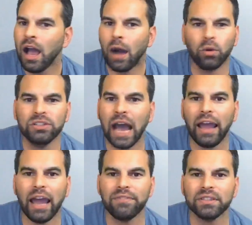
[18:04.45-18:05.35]
I will not
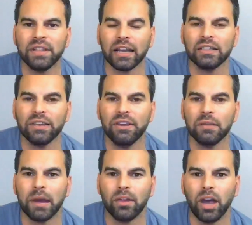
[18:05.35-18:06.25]
have this negativity
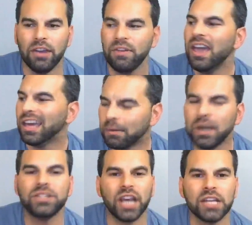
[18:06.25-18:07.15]
in my life, and I'm
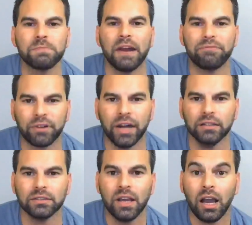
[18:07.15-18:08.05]
going to change my
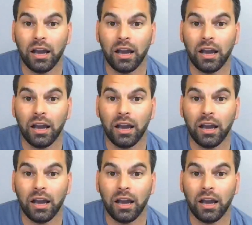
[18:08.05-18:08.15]
friends.